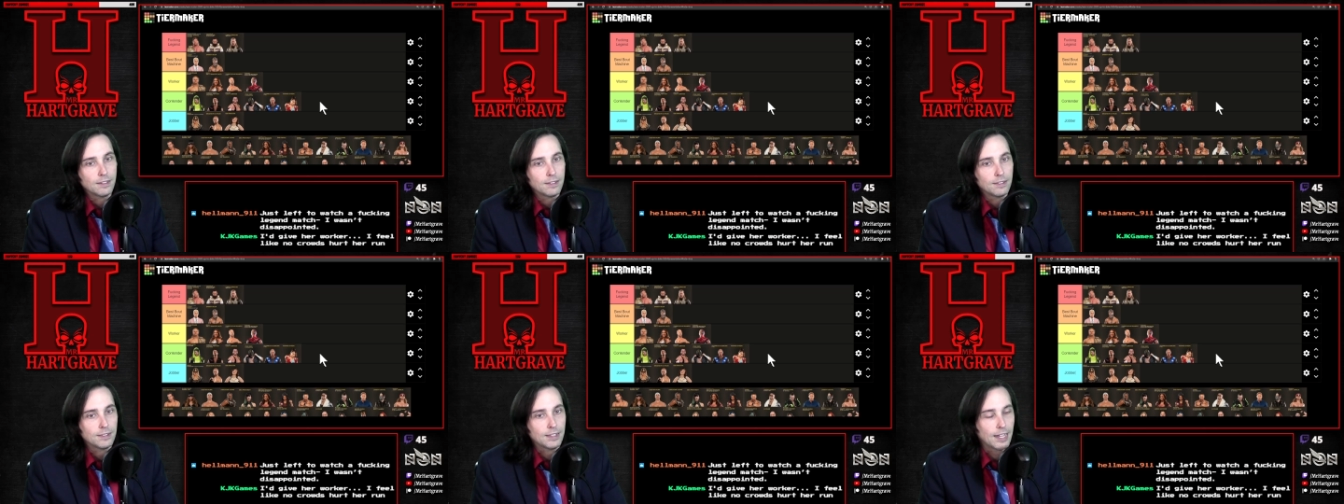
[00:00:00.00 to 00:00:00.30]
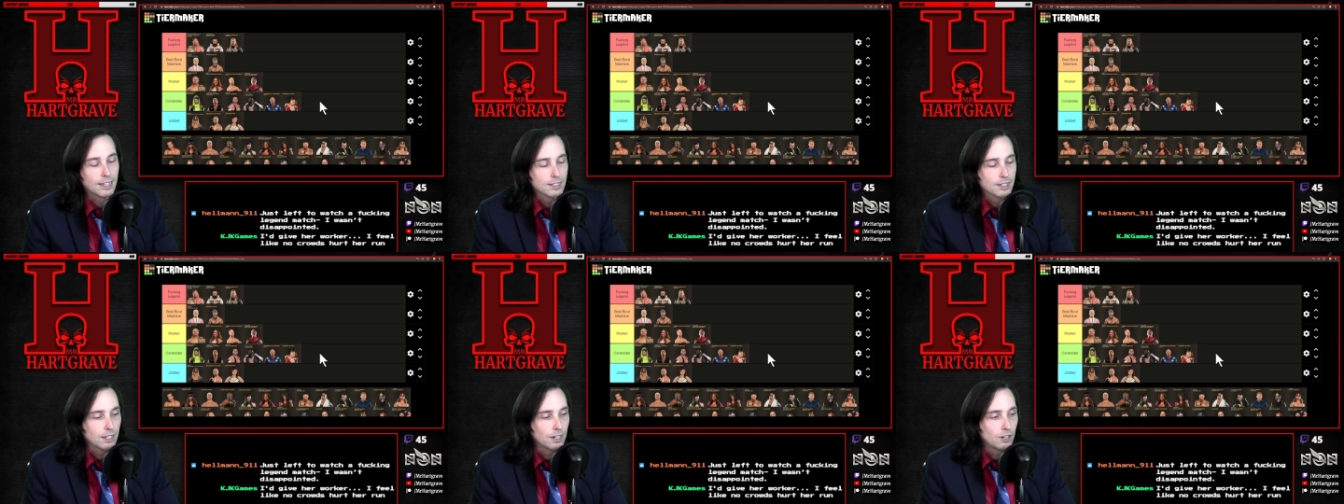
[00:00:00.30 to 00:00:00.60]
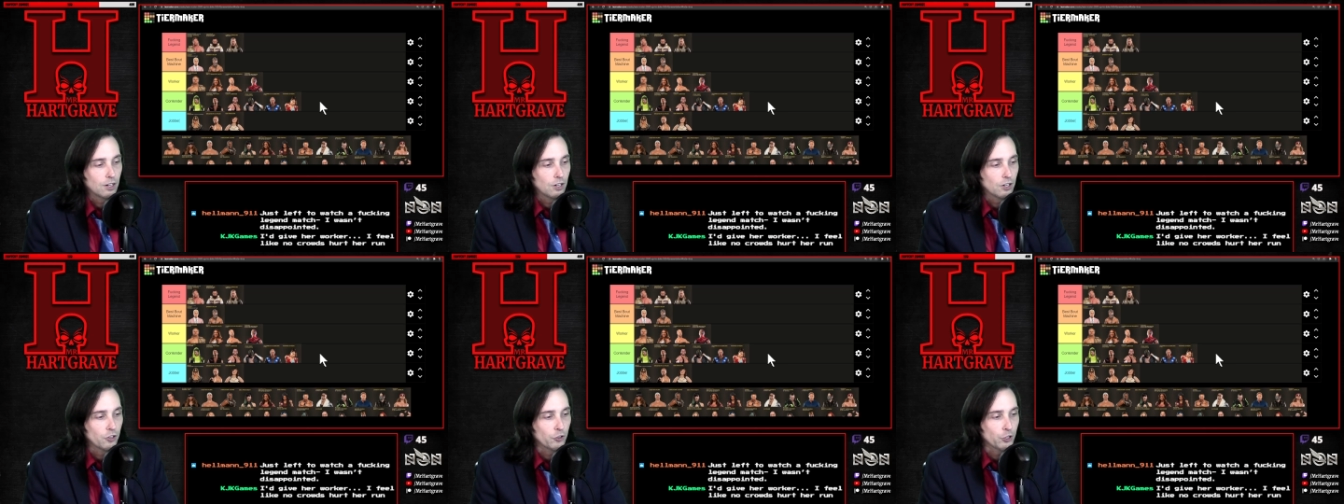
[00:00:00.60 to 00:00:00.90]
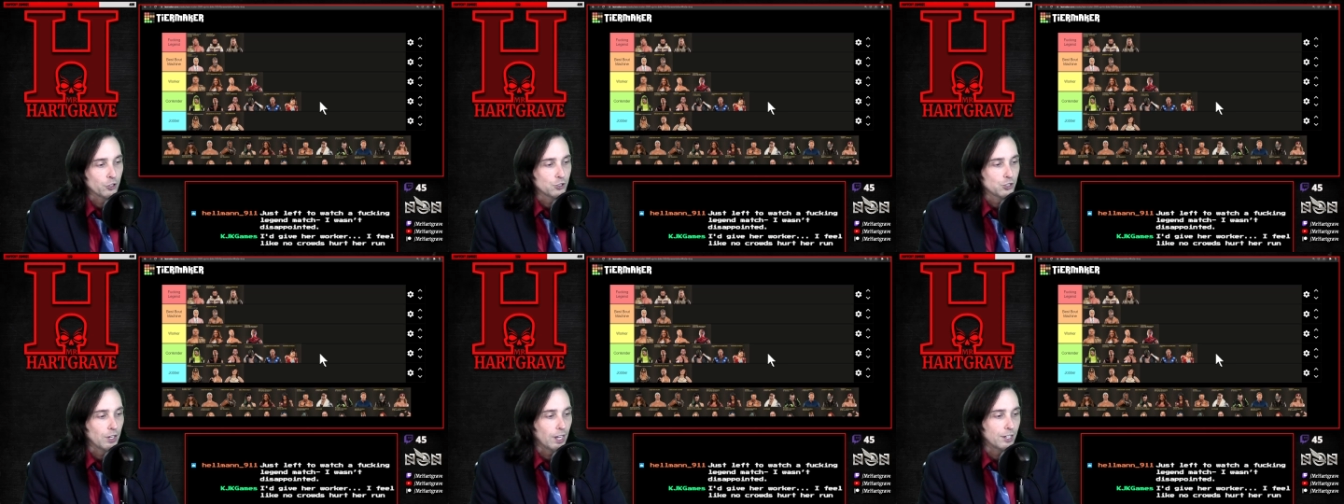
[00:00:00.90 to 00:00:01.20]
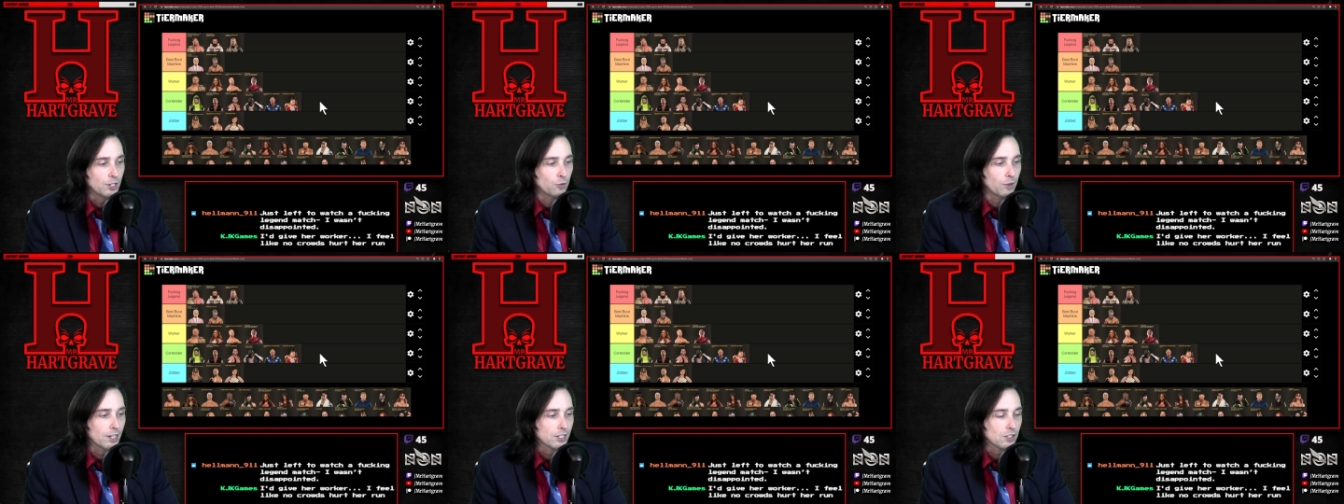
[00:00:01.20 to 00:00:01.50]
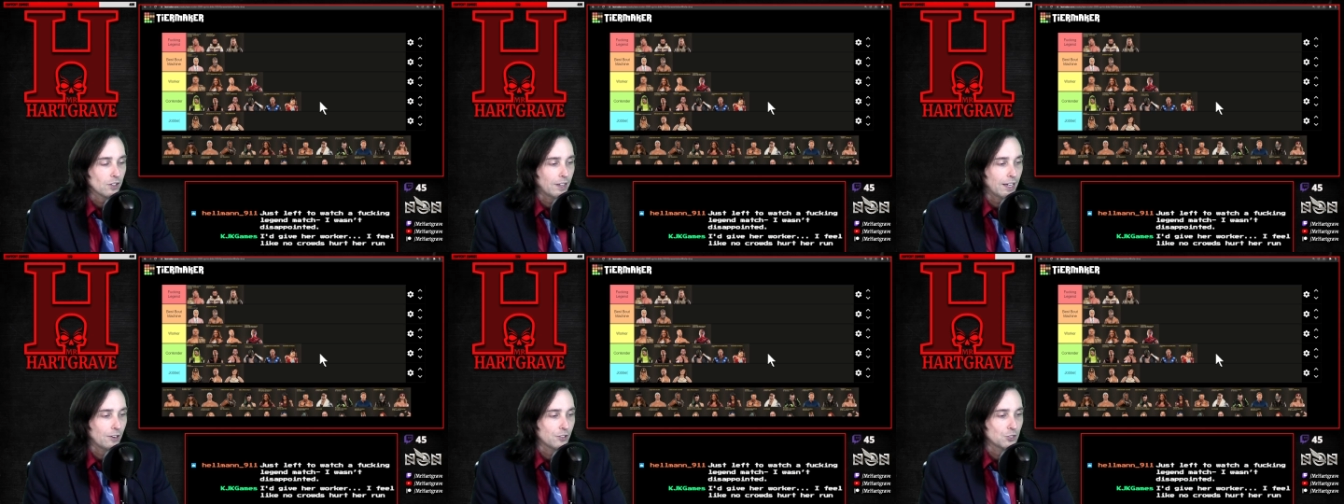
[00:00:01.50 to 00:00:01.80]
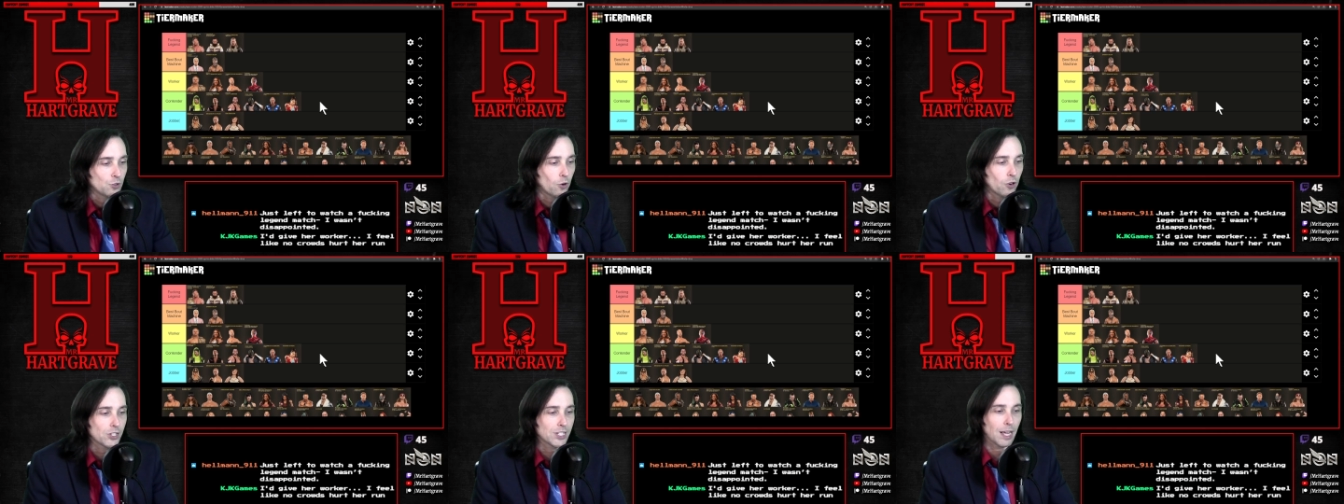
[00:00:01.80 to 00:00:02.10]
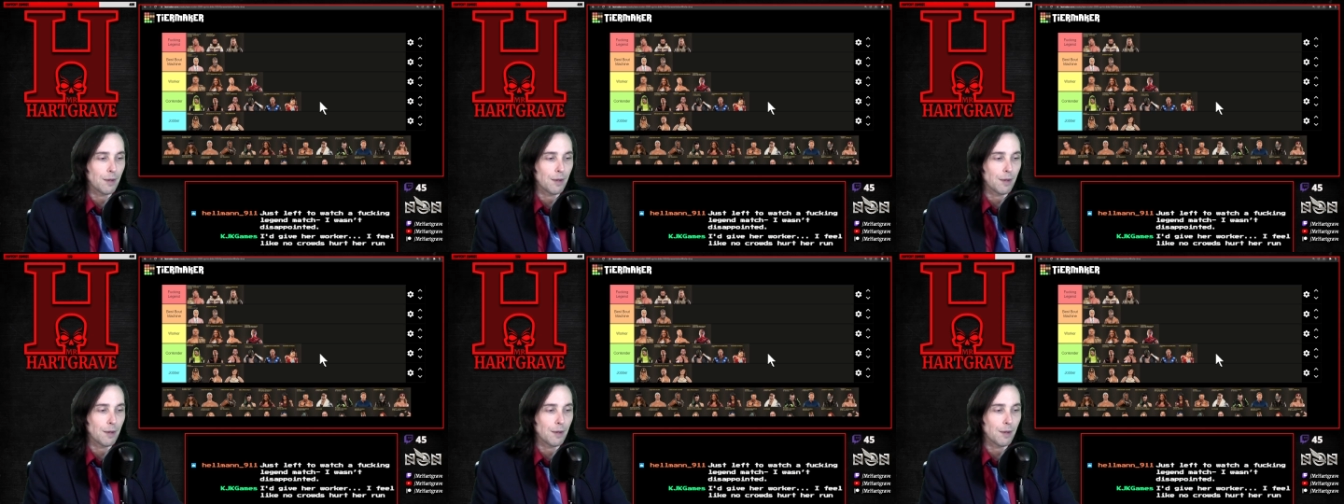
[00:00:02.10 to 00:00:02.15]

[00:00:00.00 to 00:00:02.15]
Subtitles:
That's going to hurt you. She had to wrestle outdoors.